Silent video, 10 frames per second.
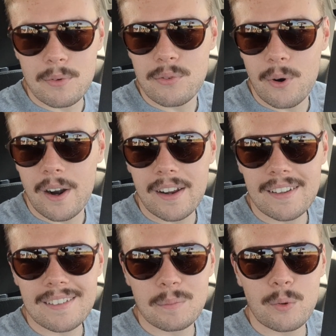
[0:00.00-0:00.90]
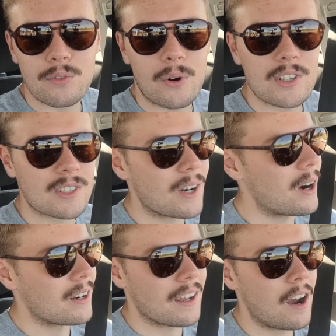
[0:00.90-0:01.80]
before I
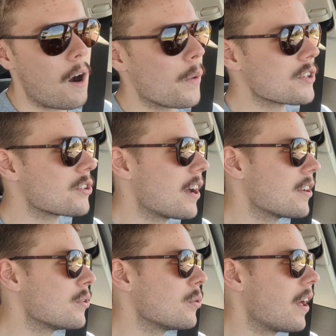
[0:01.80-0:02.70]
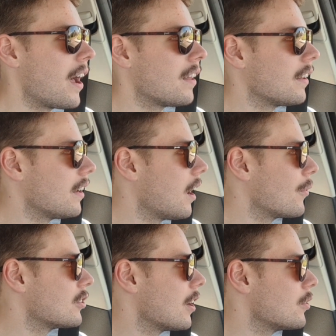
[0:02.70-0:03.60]
start. And I always try to do that. Like, you
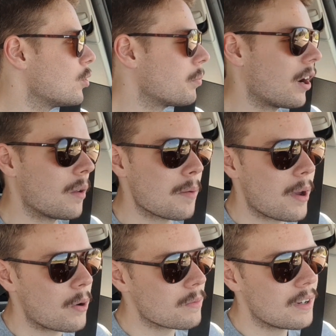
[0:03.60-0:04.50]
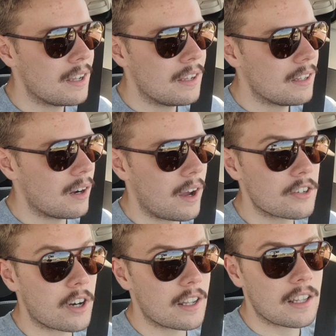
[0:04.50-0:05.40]
always got to do probably about, I
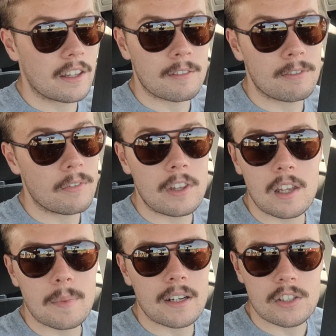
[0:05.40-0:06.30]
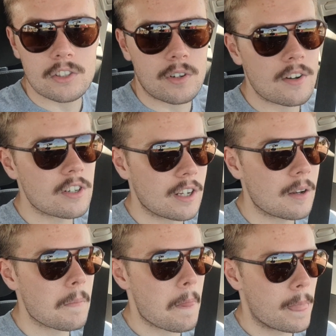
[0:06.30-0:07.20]
try to get like 15 minutes of stretching
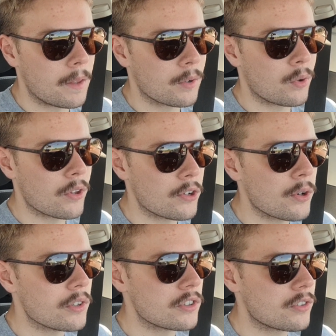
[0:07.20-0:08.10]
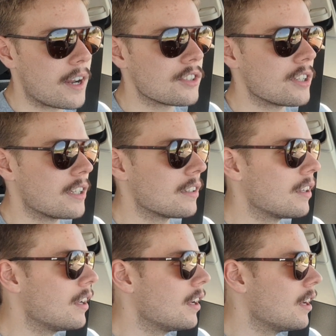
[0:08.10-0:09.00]
in, like really good stretching, and
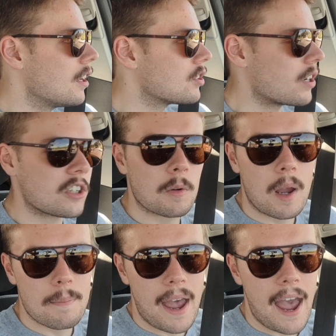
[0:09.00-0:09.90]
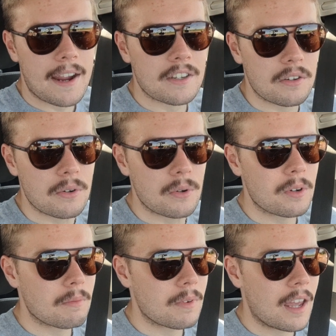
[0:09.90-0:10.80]
stretch out my back too,
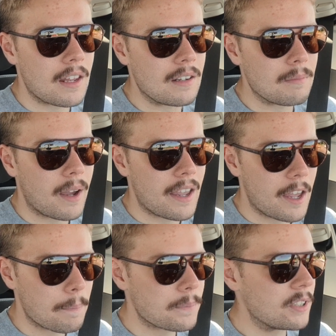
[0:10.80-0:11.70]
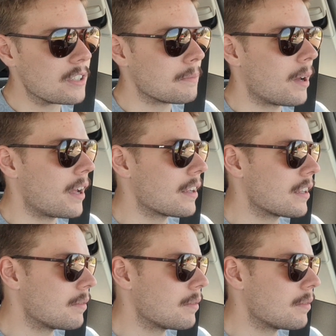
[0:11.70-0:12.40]
and my hips and my